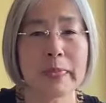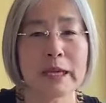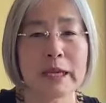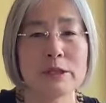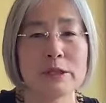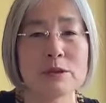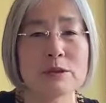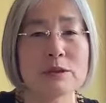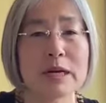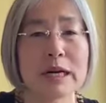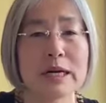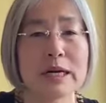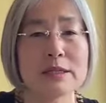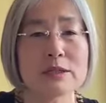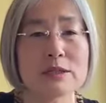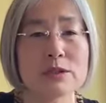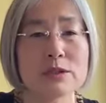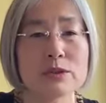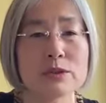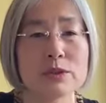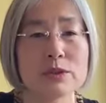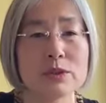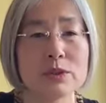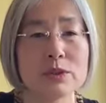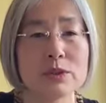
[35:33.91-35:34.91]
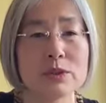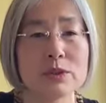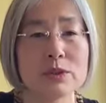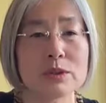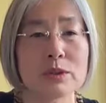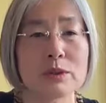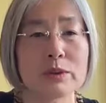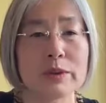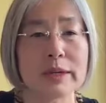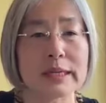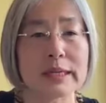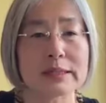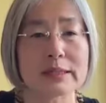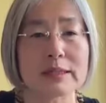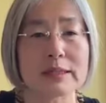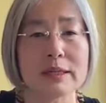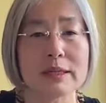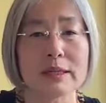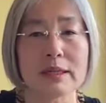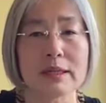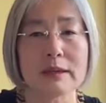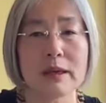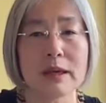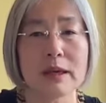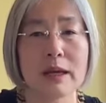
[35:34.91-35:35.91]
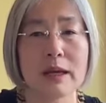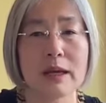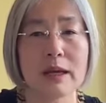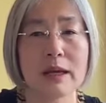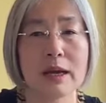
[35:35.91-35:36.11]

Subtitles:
you guys do correctly.